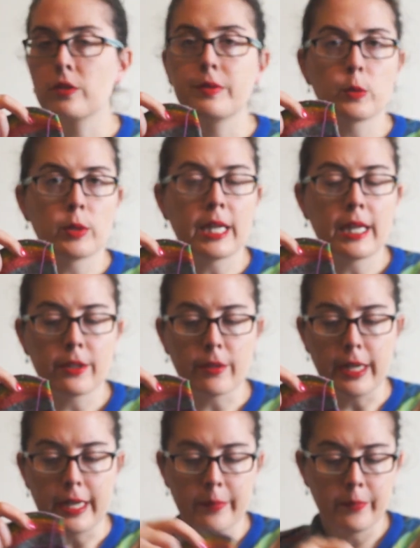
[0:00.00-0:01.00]
Could have sworn I had
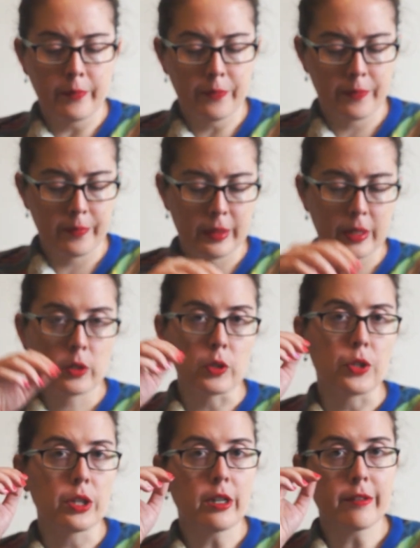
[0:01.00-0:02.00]
a gray.
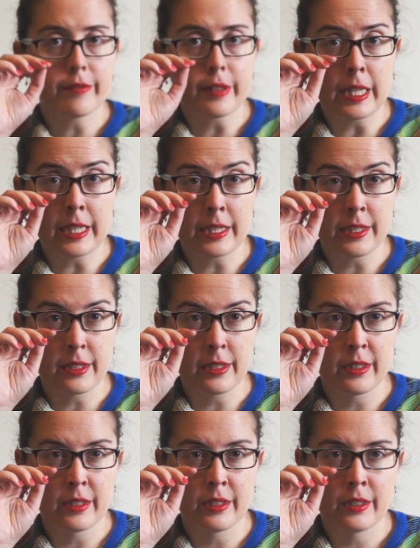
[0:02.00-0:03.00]
Could not find,